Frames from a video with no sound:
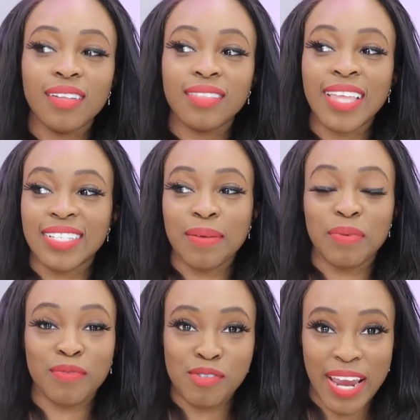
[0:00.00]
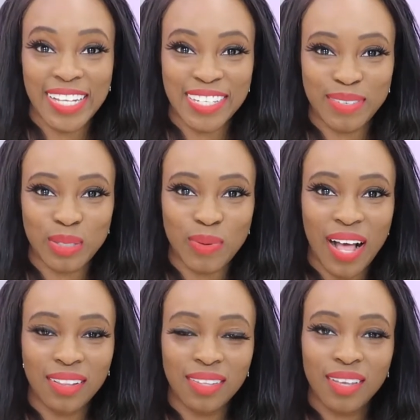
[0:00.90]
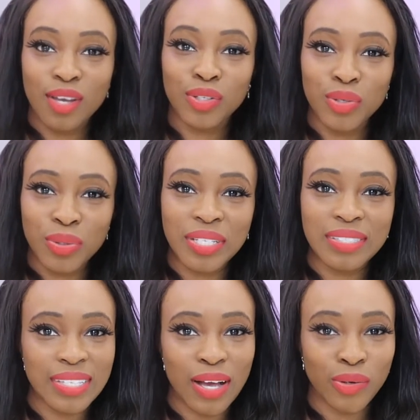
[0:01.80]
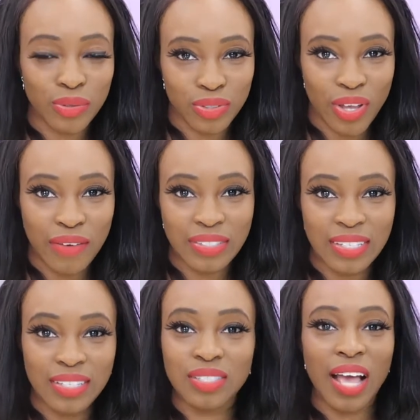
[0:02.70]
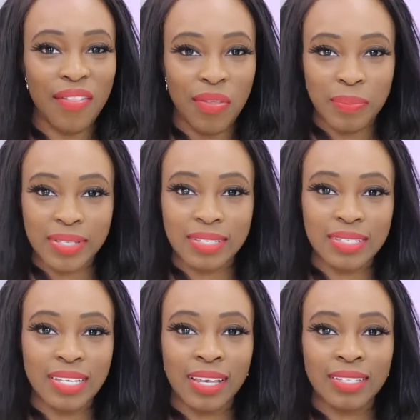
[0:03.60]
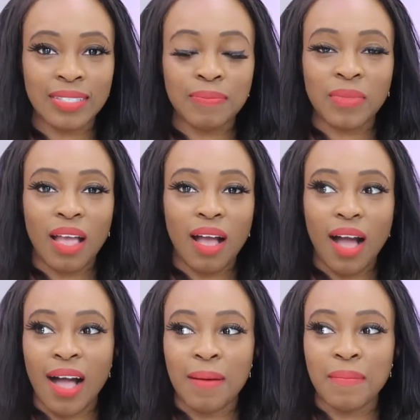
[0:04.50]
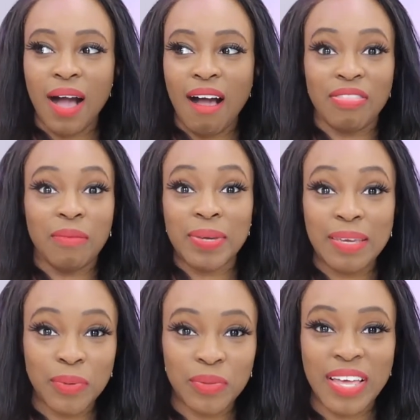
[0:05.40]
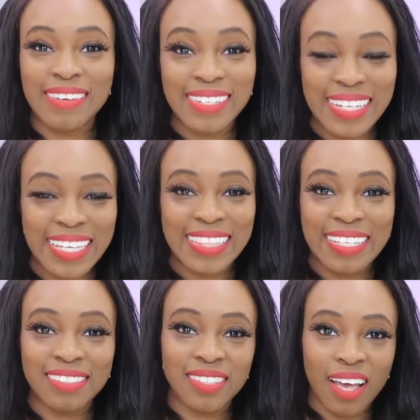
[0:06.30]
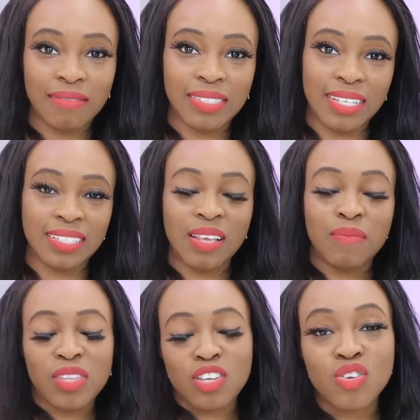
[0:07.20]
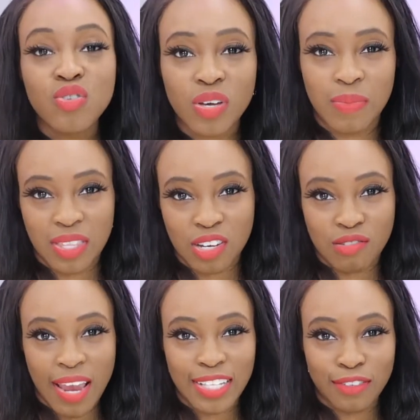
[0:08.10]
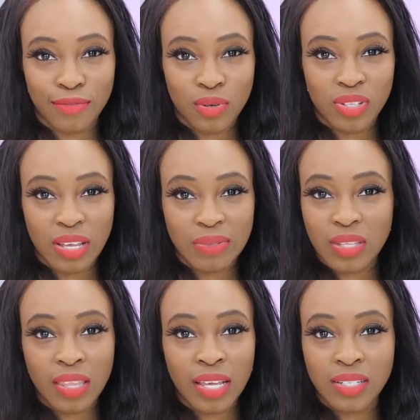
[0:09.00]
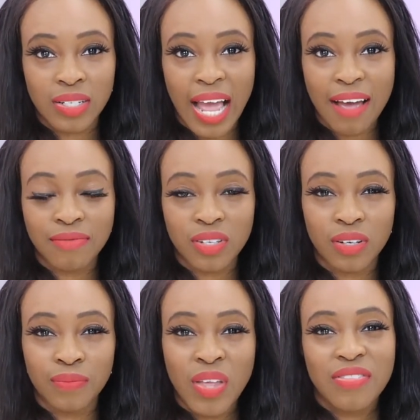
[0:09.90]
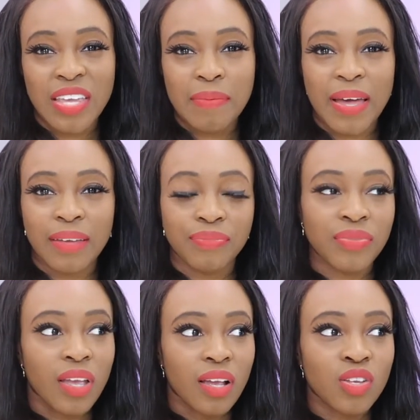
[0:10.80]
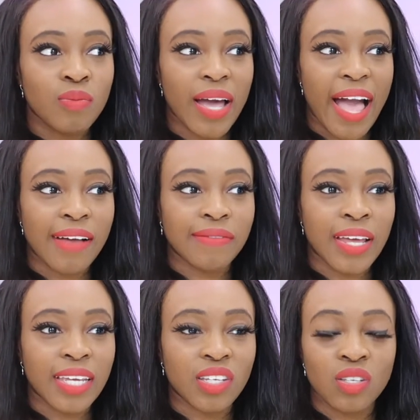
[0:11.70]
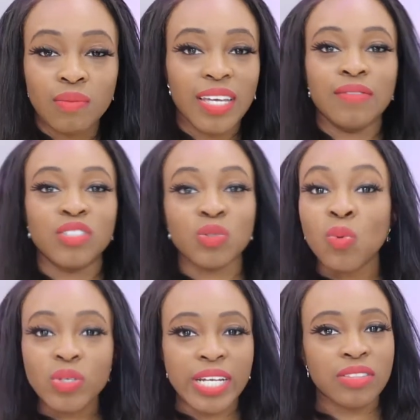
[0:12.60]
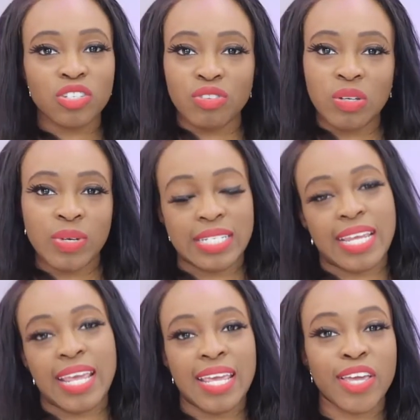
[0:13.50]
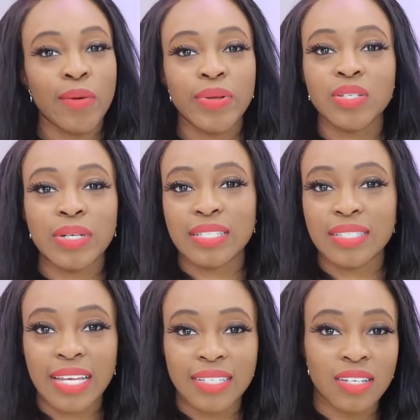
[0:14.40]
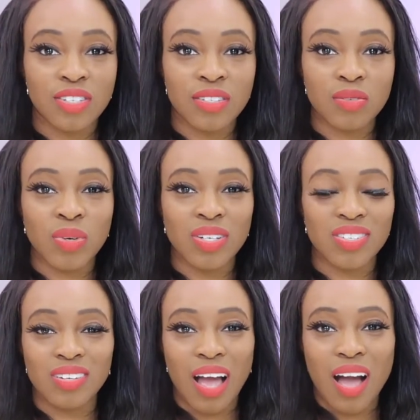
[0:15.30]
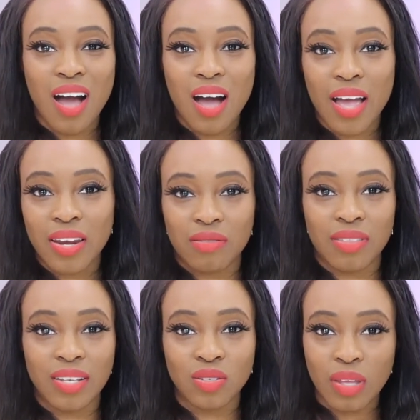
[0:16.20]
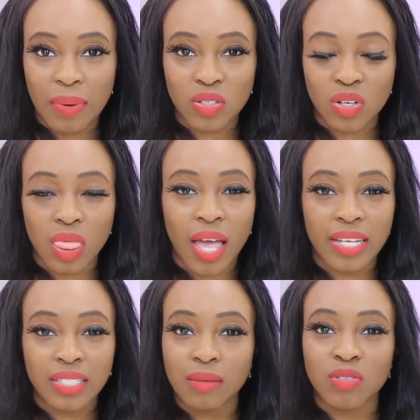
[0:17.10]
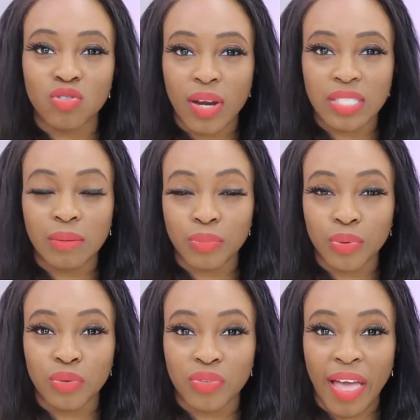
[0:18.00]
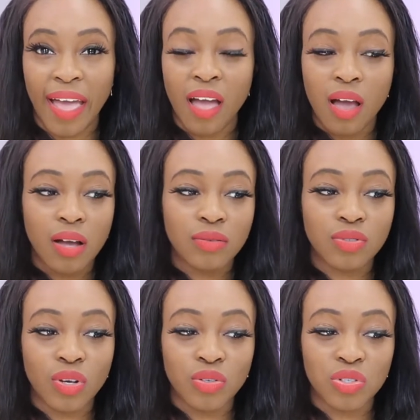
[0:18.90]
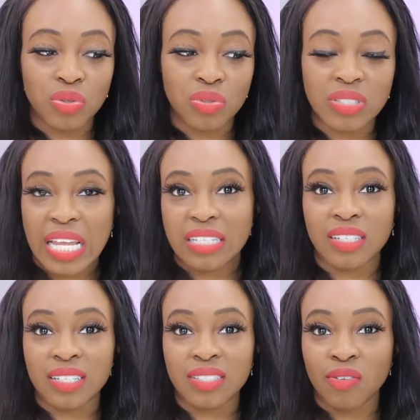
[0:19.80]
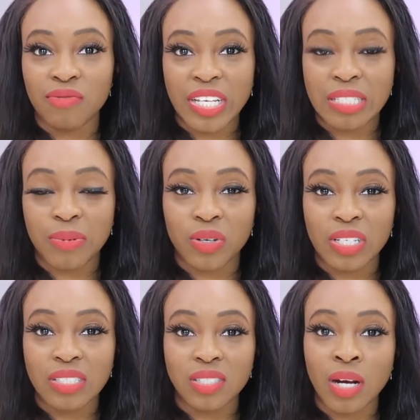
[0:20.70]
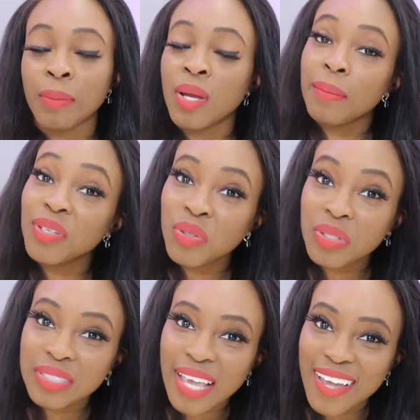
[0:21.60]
that type of creative as well, you can sell your services to other businesses, other people that need these services. You can be the creator for them, so they don't have to. Think about it. You might even just walk down the street one day, go into an estate agent's, which I don't think they do that much online in terms of trying to improve their social status on Facebook, on Instagram. You can say, I